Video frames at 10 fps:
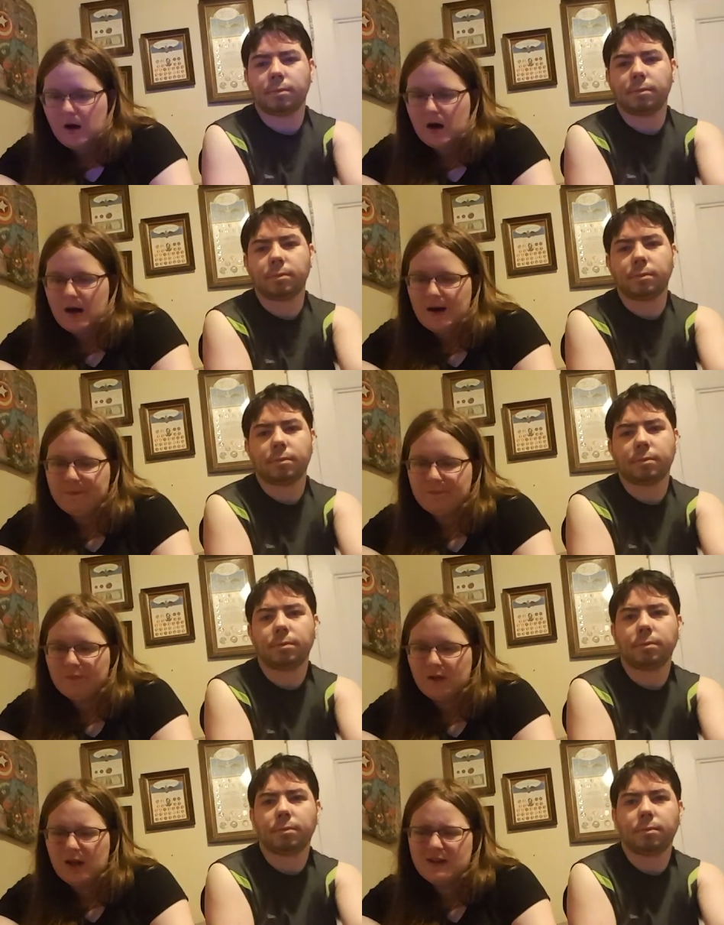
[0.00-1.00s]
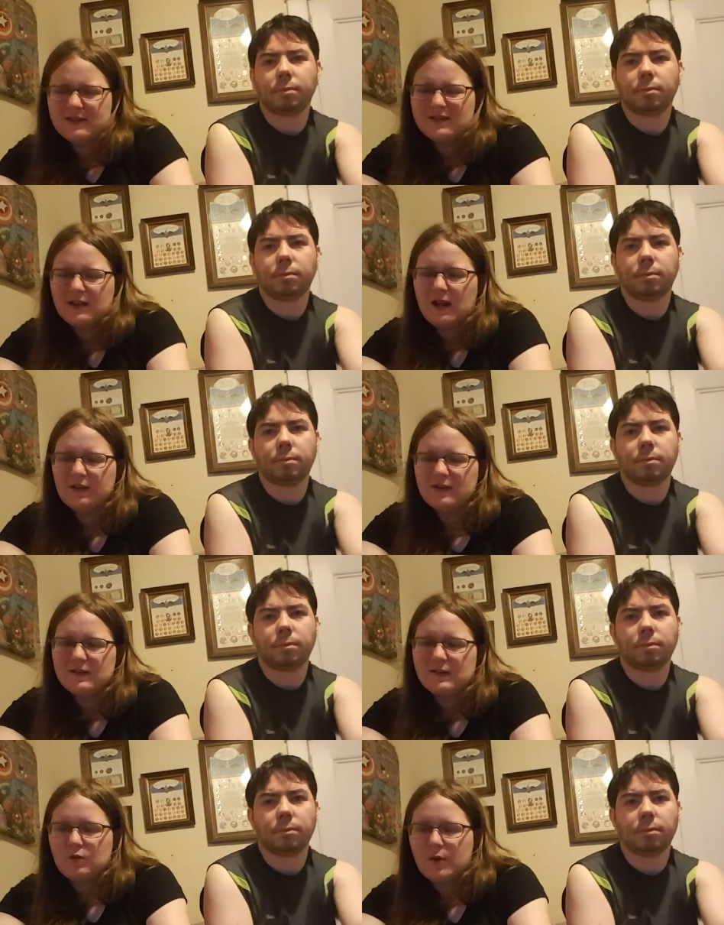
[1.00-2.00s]
Speaker 1: Um, and this is another.
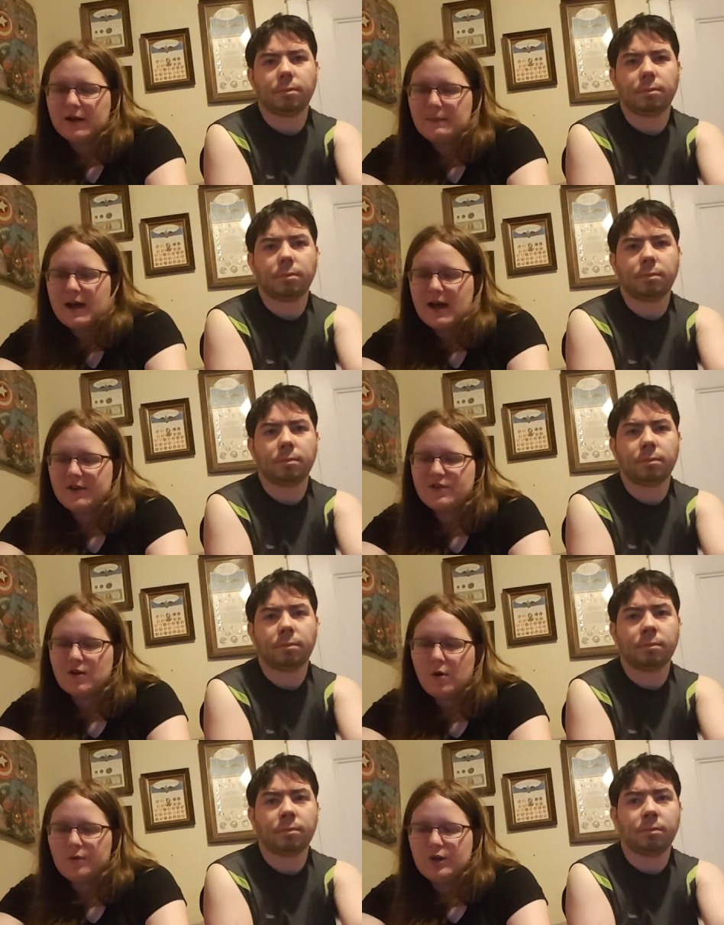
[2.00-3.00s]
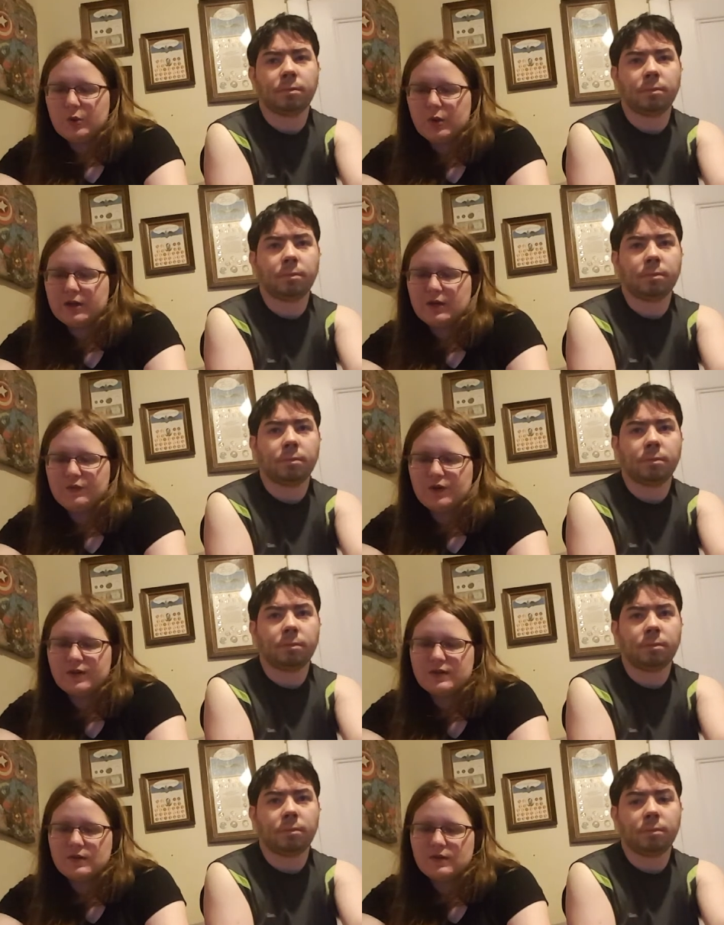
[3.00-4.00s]
This is a quick match. Only Lorcan
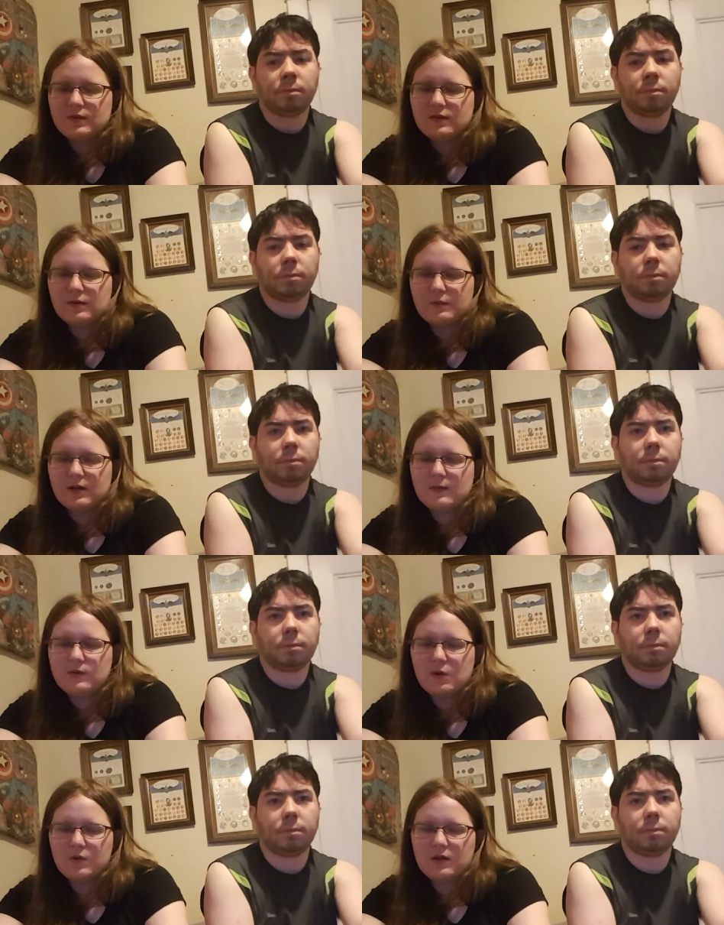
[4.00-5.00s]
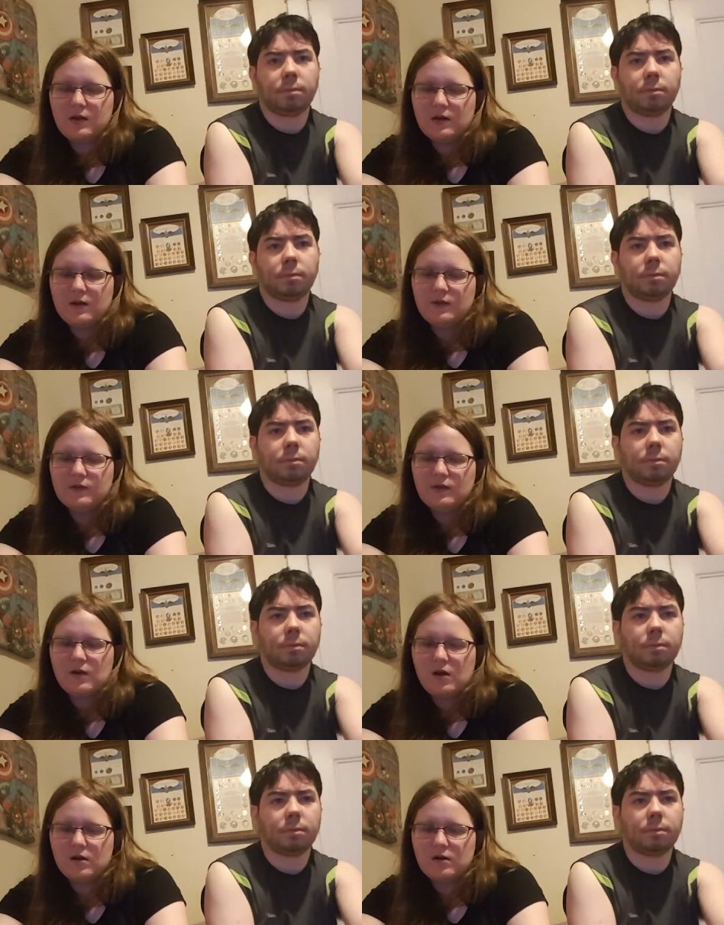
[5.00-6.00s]
versus someone named Tony
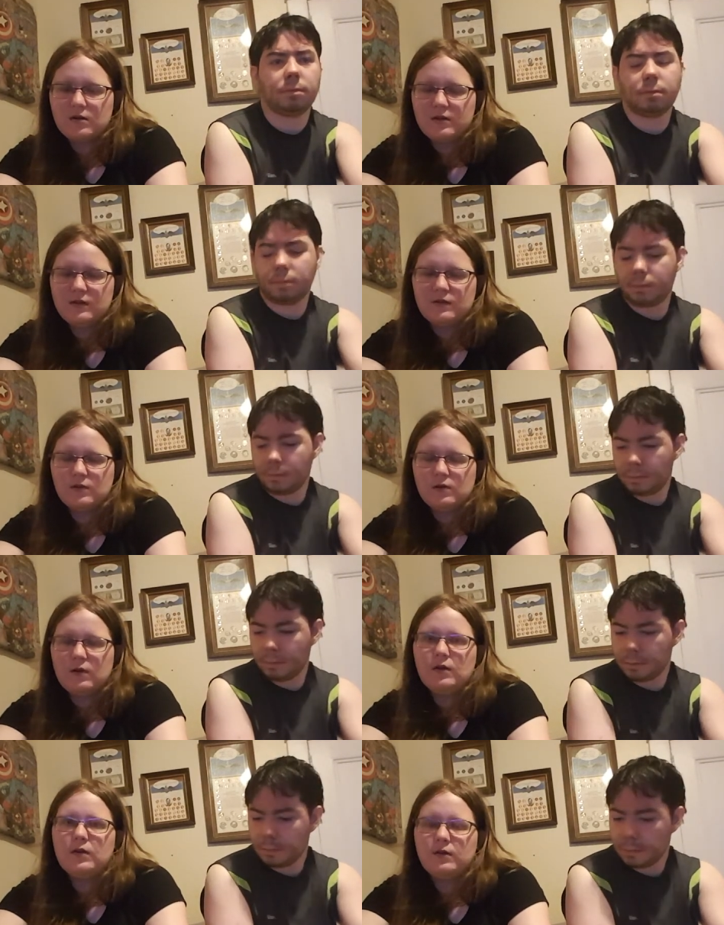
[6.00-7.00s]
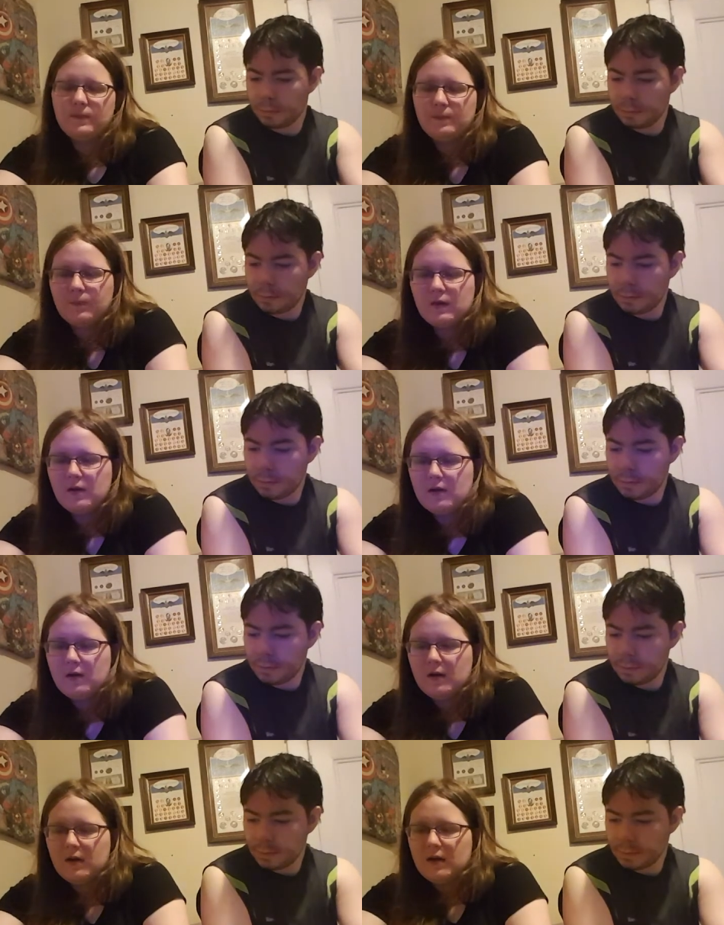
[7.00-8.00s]
Iznar, Iznar.
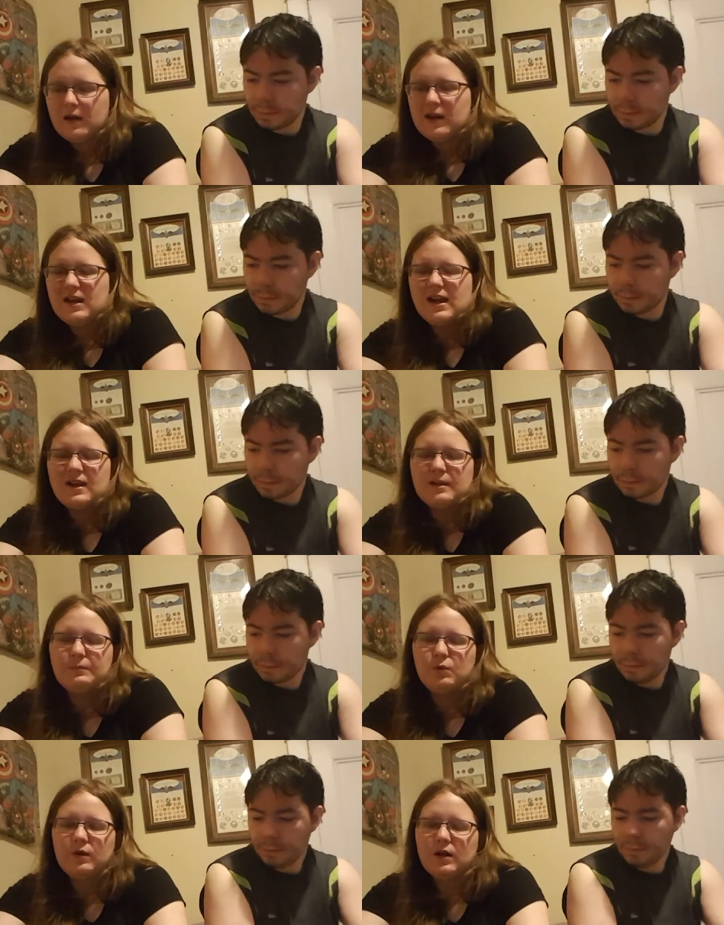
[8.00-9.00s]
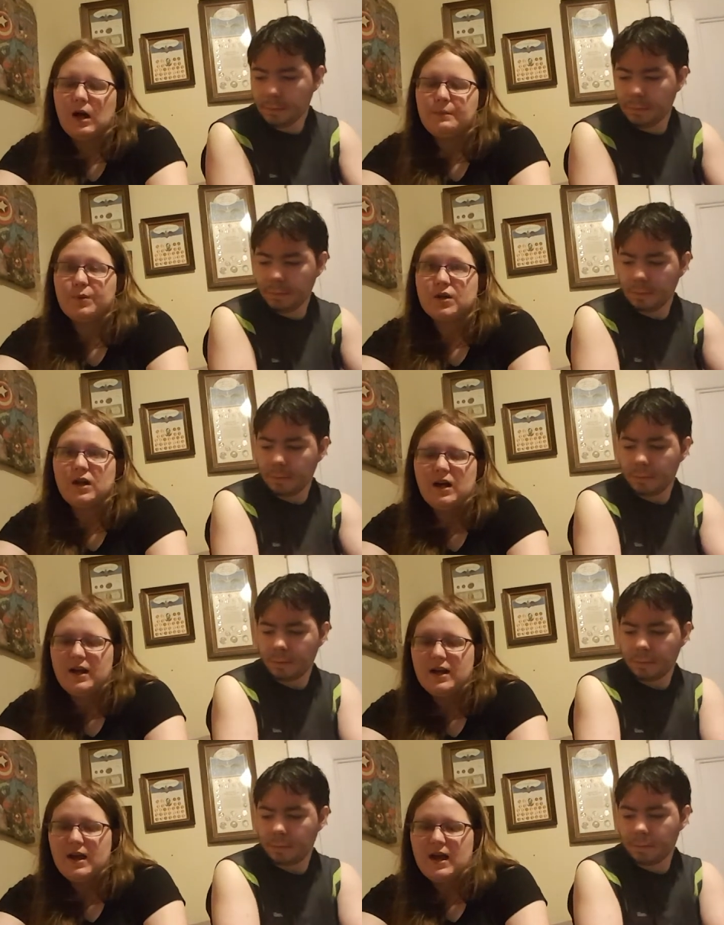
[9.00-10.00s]
He ends up doing an
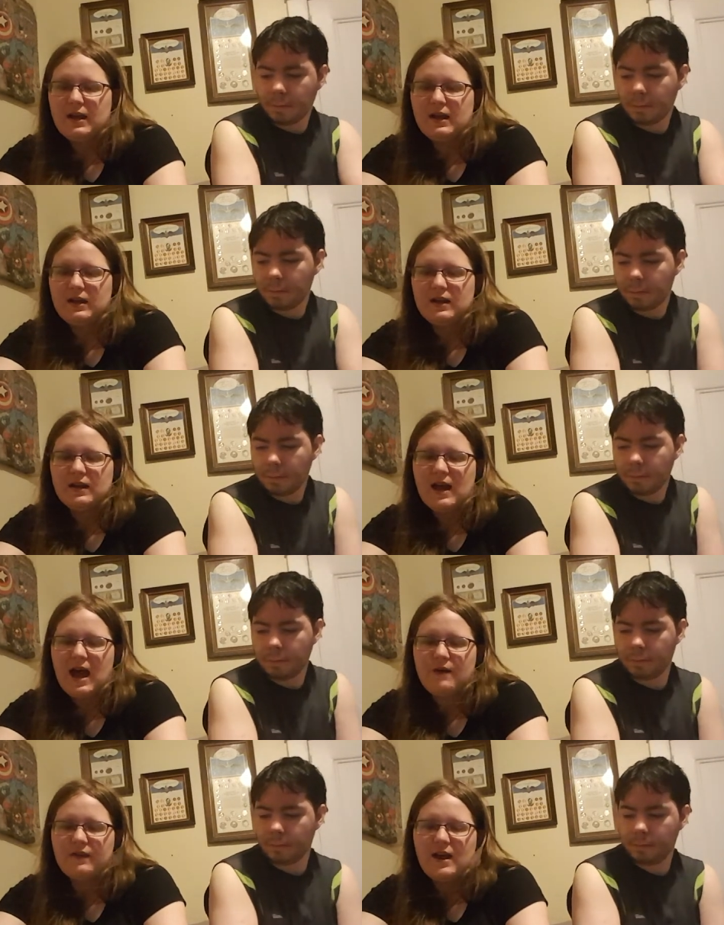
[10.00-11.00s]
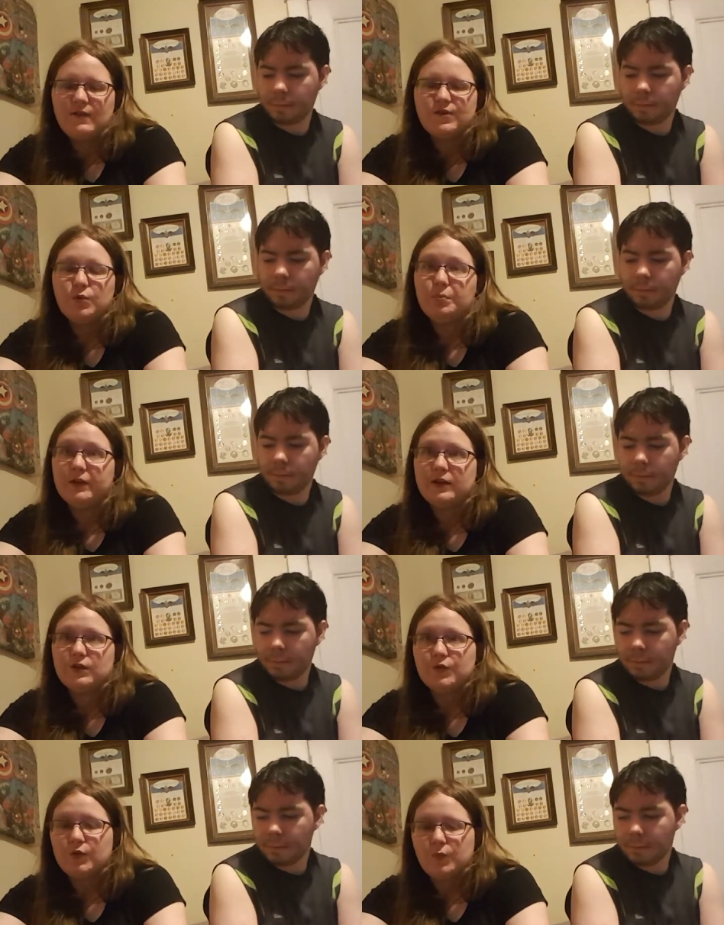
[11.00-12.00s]
uppercut, and then he did a half and half
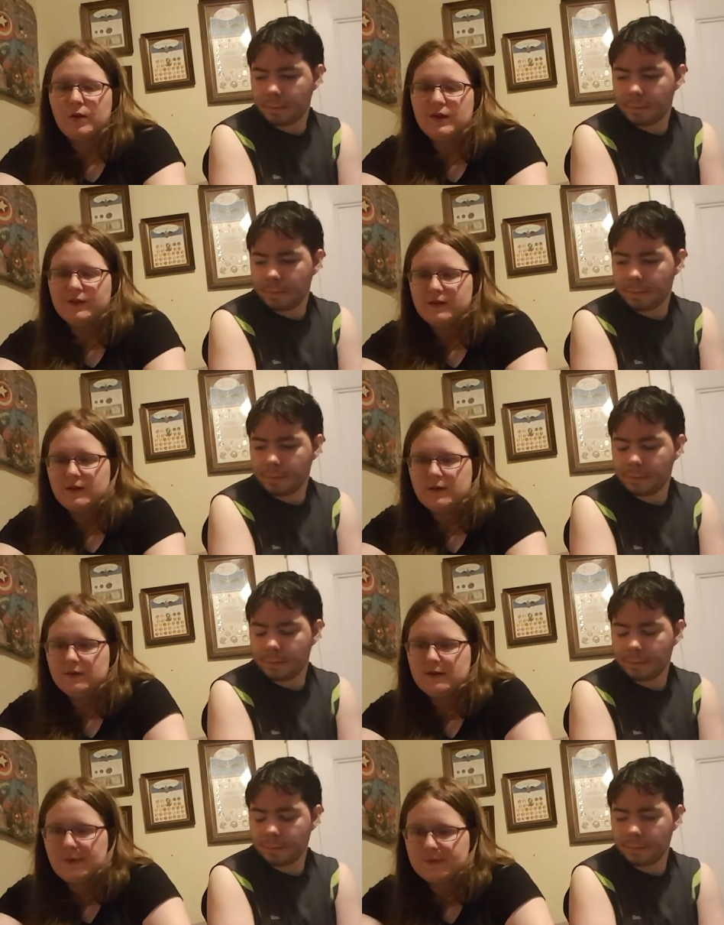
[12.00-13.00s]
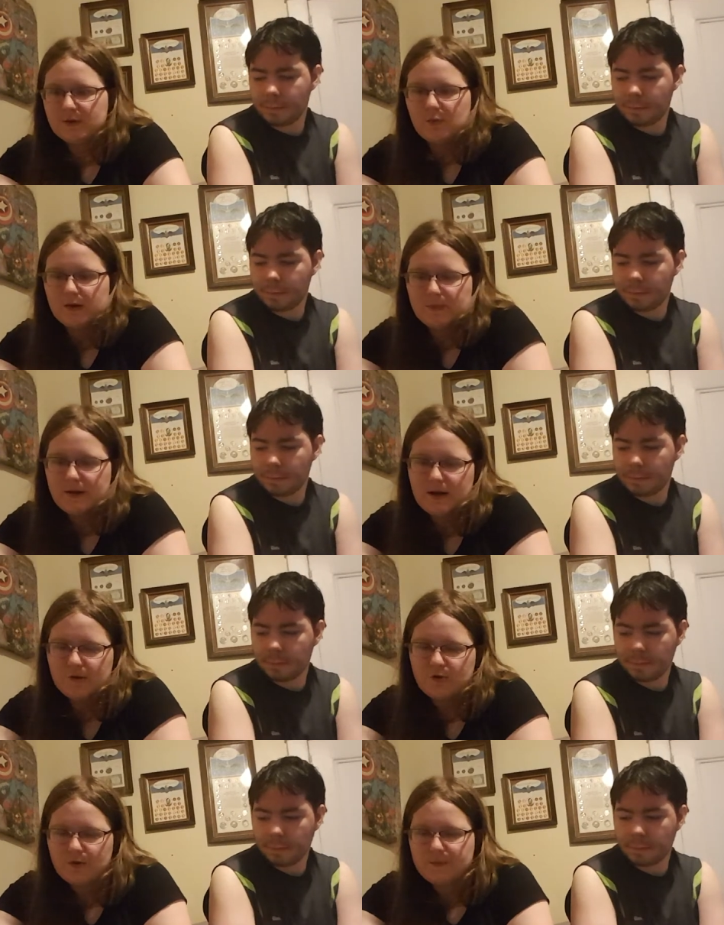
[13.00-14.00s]
suplex for the win, so that was a quick
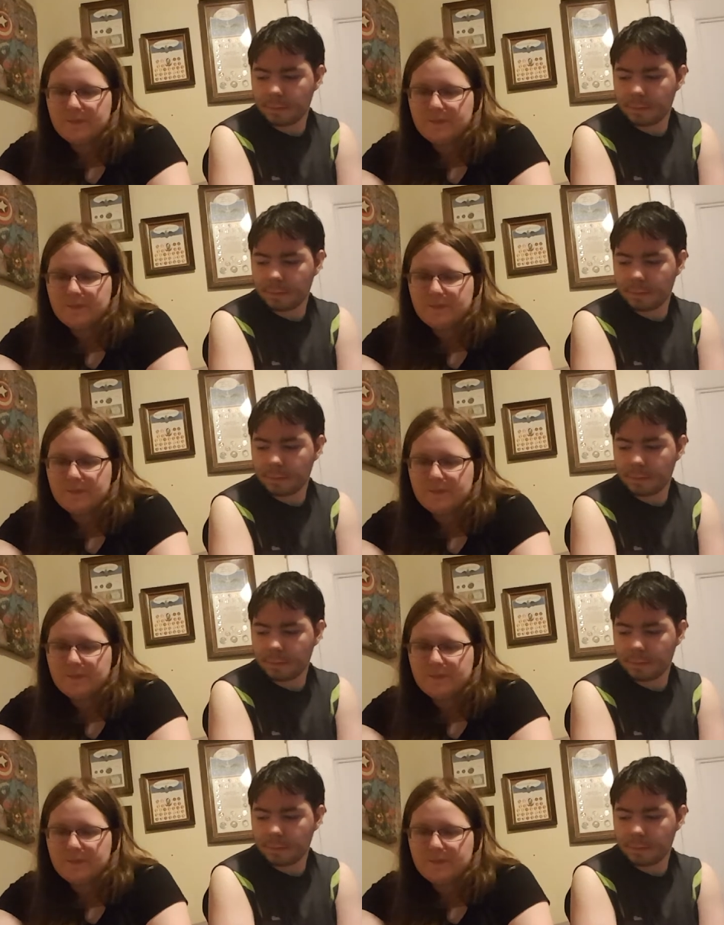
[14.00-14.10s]
match.